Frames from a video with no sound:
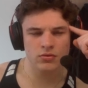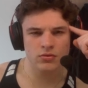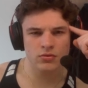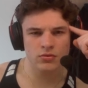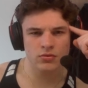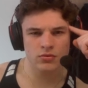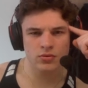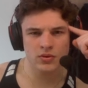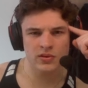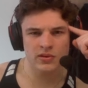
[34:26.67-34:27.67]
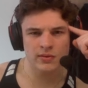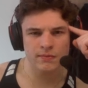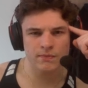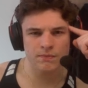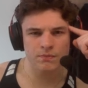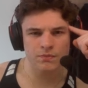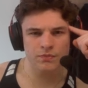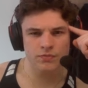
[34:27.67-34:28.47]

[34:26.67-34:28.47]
Nothing is said.